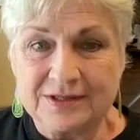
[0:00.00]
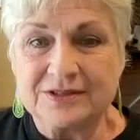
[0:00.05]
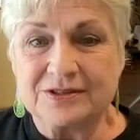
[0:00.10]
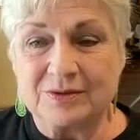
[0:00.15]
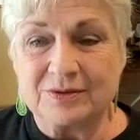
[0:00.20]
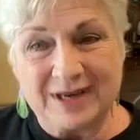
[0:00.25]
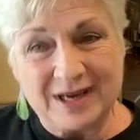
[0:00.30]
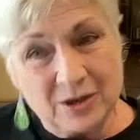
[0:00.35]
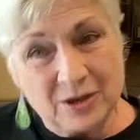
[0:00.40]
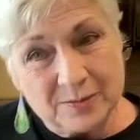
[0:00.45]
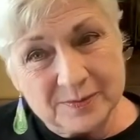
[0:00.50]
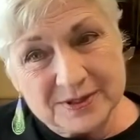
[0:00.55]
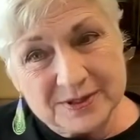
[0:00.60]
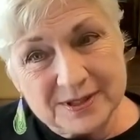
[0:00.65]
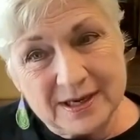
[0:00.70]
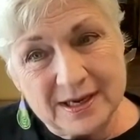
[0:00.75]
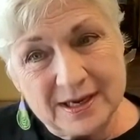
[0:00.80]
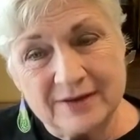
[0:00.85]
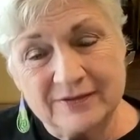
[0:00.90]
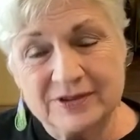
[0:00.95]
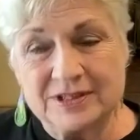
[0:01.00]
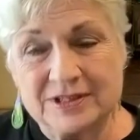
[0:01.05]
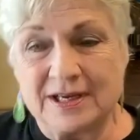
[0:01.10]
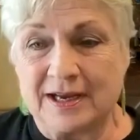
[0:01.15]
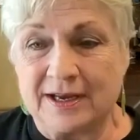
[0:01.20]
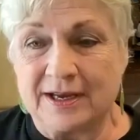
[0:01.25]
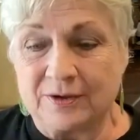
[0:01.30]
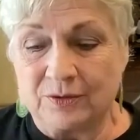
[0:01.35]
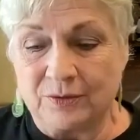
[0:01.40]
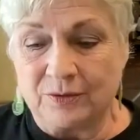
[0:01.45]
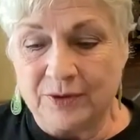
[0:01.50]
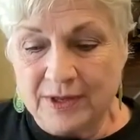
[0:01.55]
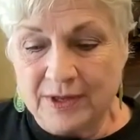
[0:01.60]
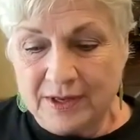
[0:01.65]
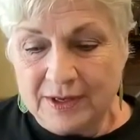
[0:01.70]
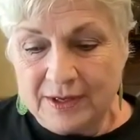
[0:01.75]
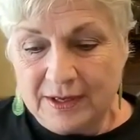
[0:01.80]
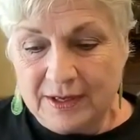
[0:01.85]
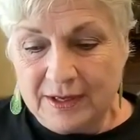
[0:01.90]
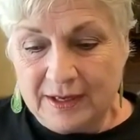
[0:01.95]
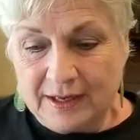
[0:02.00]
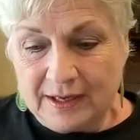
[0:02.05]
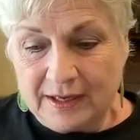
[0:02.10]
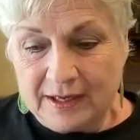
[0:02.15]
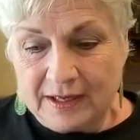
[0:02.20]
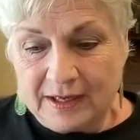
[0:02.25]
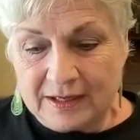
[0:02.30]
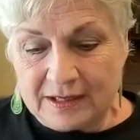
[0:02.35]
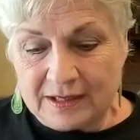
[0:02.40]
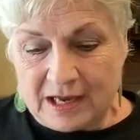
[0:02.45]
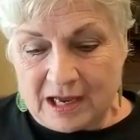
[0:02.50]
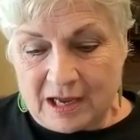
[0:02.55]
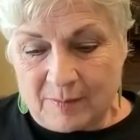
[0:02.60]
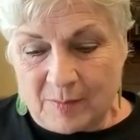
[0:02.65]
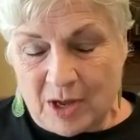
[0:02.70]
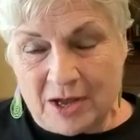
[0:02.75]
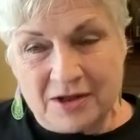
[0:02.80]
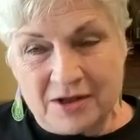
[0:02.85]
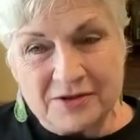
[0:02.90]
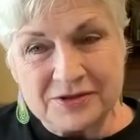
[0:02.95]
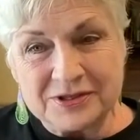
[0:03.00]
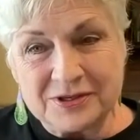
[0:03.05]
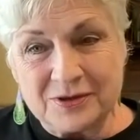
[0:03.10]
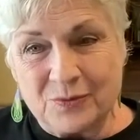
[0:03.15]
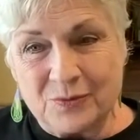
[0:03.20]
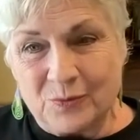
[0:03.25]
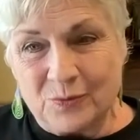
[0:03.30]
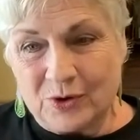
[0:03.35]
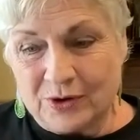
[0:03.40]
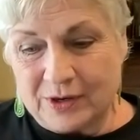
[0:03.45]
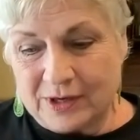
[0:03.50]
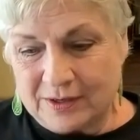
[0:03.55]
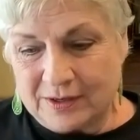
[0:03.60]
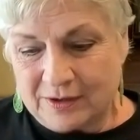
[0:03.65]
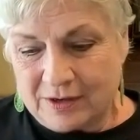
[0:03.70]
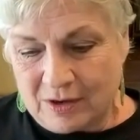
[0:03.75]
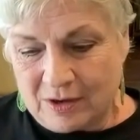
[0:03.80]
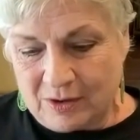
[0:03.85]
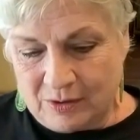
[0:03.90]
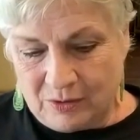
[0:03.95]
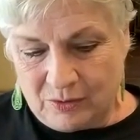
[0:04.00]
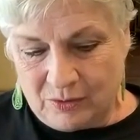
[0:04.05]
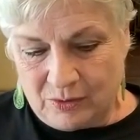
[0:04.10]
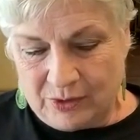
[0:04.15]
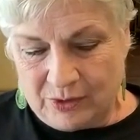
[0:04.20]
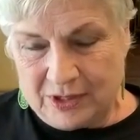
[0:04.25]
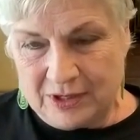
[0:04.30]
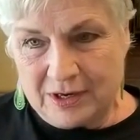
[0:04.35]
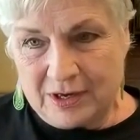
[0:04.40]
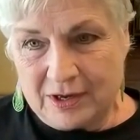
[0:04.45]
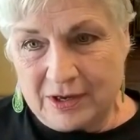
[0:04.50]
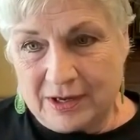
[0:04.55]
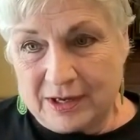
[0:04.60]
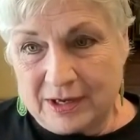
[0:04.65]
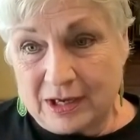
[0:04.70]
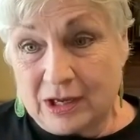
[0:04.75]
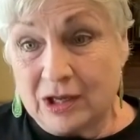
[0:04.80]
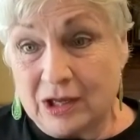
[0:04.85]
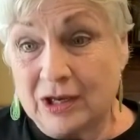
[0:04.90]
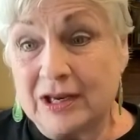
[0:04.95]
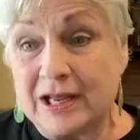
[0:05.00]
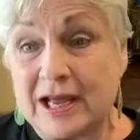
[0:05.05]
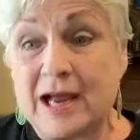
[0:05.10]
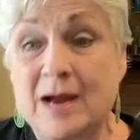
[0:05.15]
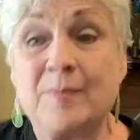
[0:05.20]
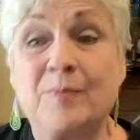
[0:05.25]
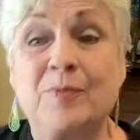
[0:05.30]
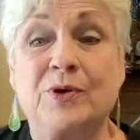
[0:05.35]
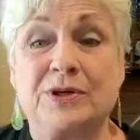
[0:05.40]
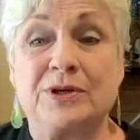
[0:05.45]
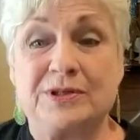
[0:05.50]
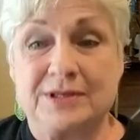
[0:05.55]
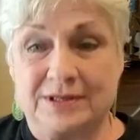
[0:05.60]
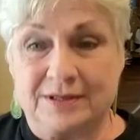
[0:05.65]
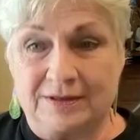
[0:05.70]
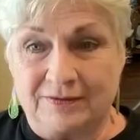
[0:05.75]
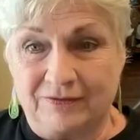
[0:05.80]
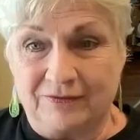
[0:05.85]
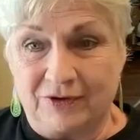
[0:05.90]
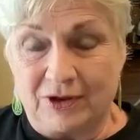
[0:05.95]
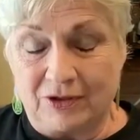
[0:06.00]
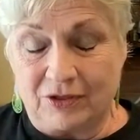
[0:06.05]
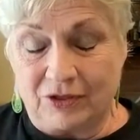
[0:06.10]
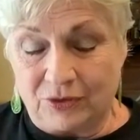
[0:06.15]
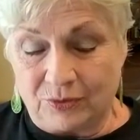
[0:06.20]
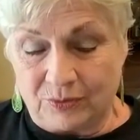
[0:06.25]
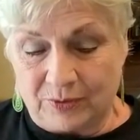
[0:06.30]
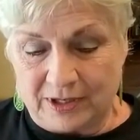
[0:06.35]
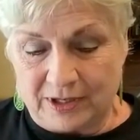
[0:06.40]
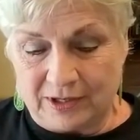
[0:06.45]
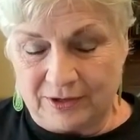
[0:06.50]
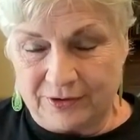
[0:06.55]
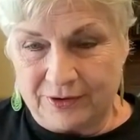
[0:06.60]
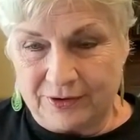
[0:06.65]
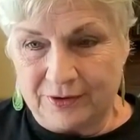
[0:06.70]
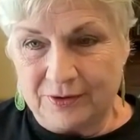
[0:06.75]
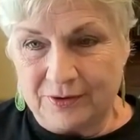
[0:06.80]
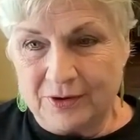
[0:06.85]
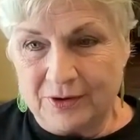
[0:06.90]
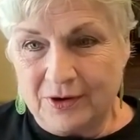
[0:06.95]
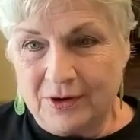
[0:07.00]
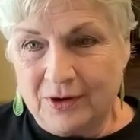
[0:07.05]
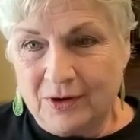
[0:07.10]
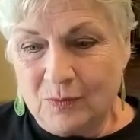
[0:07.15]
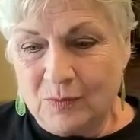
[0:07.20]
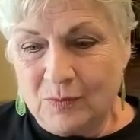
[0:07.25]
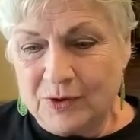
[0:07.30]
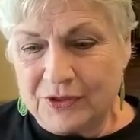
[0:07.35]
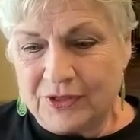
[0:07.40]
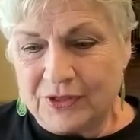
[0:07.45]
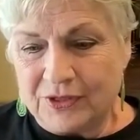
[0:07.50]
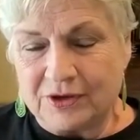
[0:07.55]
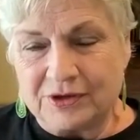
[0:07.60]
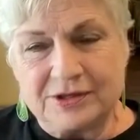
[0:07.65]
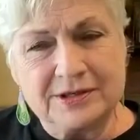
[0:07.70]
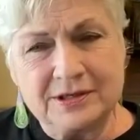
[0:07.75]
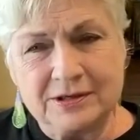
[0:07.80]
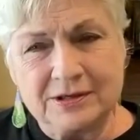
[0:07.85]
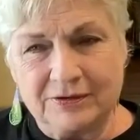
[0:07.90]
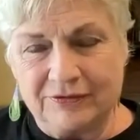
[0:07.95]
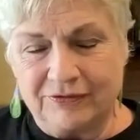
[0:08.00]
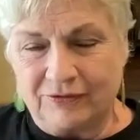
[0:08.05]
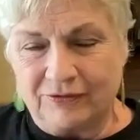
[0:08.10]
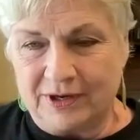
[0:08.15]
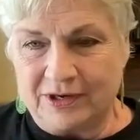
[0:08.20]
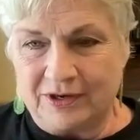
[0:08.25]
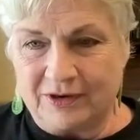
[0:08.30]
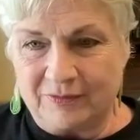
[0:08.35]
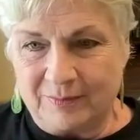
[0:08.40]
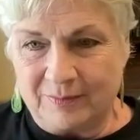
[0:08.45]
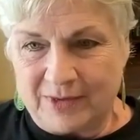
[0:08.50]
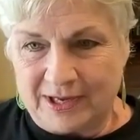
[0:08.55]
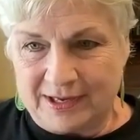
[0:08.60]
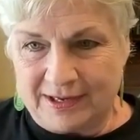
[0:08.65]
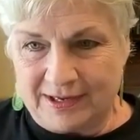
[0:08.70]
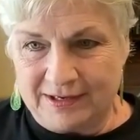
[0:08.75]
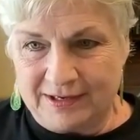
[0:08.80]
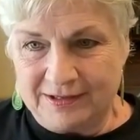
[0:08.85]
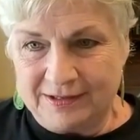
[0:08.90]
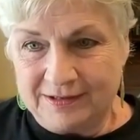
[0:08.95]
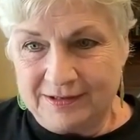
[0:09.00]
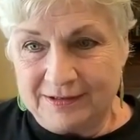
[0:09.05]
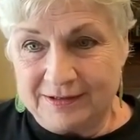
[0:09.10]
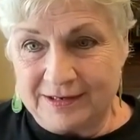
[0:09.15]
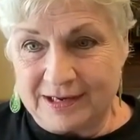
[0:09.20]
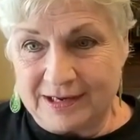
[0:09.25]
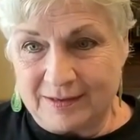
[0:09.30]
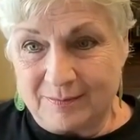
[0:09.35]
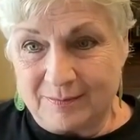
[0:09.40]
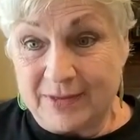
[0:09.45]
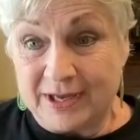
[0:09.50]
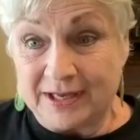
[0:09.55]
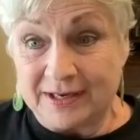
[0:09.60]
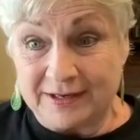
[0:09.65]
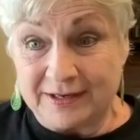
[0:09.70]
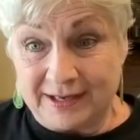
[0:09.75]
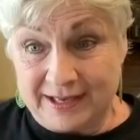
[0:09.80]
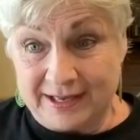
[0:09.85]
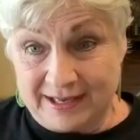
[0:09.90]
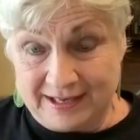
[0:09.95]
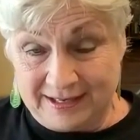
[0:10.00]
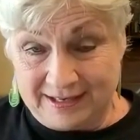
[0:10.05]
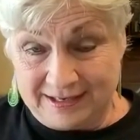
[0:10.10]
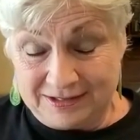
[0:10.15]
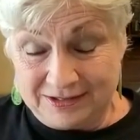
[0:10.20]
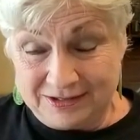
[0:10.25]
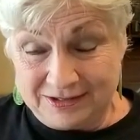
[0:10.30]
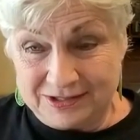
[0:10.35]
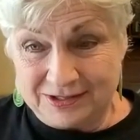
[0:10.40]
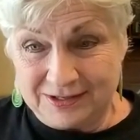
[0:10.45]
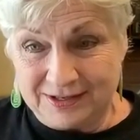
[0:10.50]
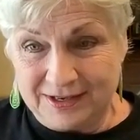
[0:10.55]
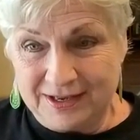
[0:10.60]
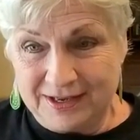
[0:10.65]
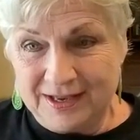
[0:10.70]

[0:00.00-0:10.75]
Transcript: So it helps to have a title. And I'm also working on a collaborative thriller with a dear friend of mine named Mandy Haynes.